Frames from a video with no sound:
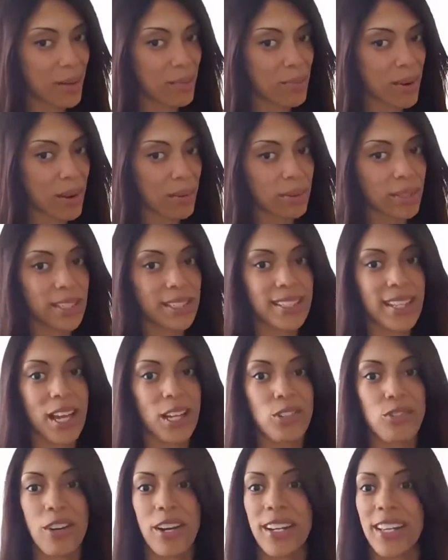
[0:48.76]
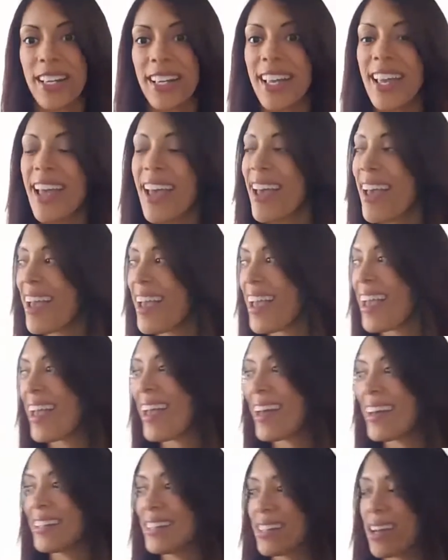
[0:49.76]
I'm probably exaggerating.
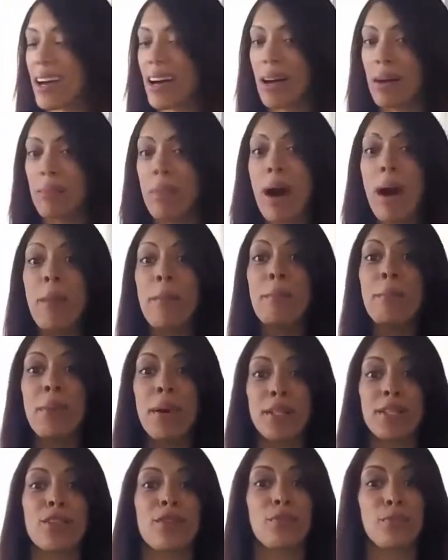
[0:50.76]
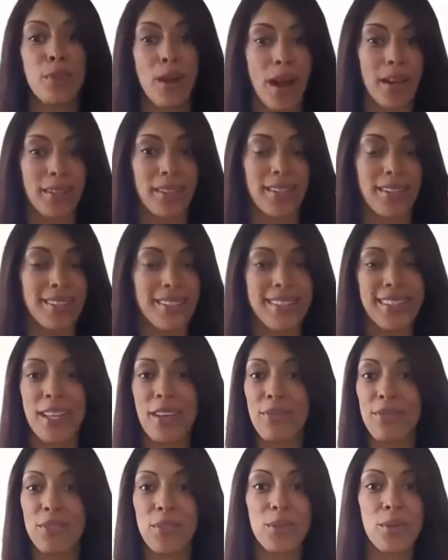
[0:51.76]
And a bunch of products.
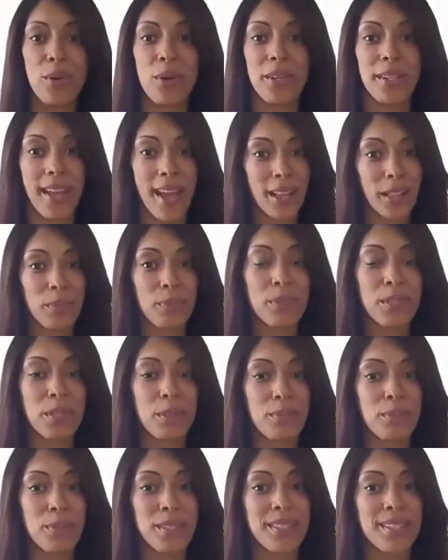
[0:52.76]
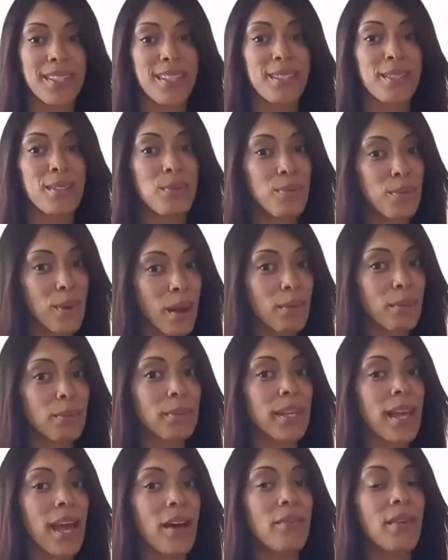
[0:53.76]
If you are an alopecia princess, you
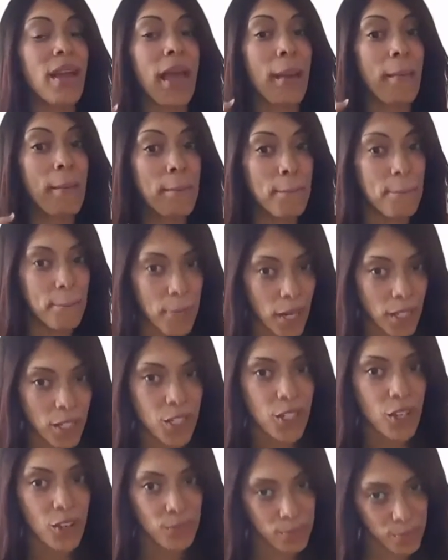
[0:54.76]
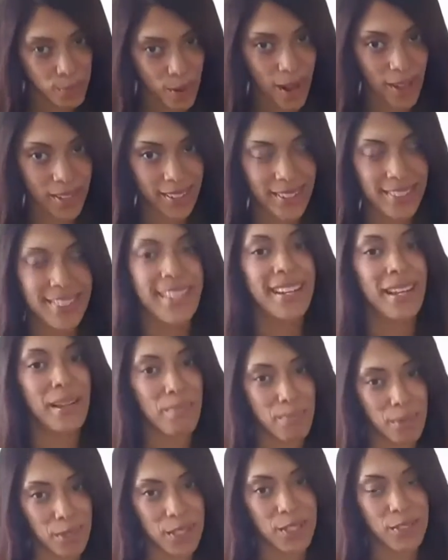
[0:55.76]
probably have a bunch of products and
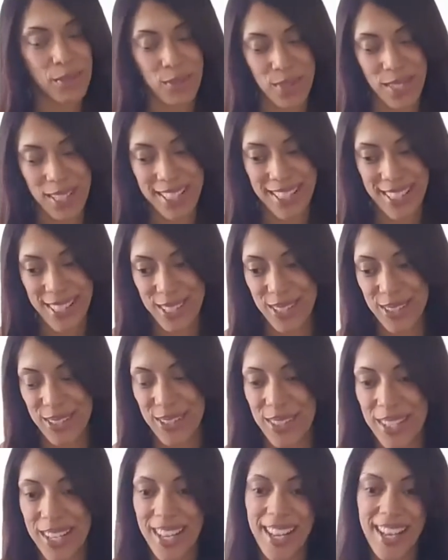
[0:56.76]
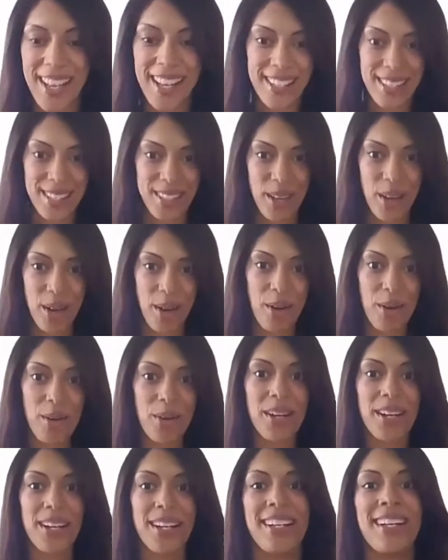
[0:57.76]
a bunch of wigs too.
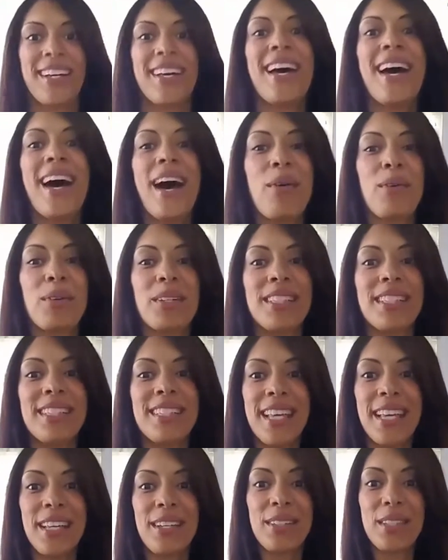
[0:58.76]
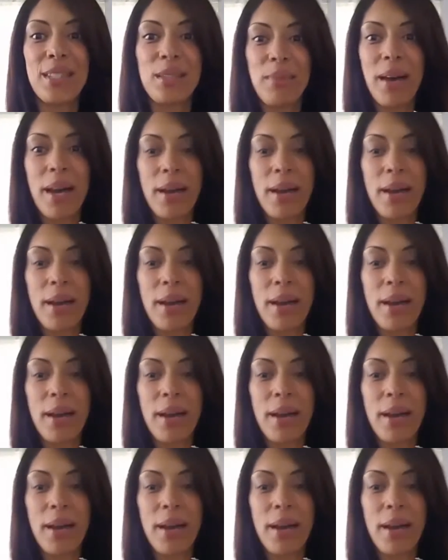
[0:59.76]
So I wanted to take you to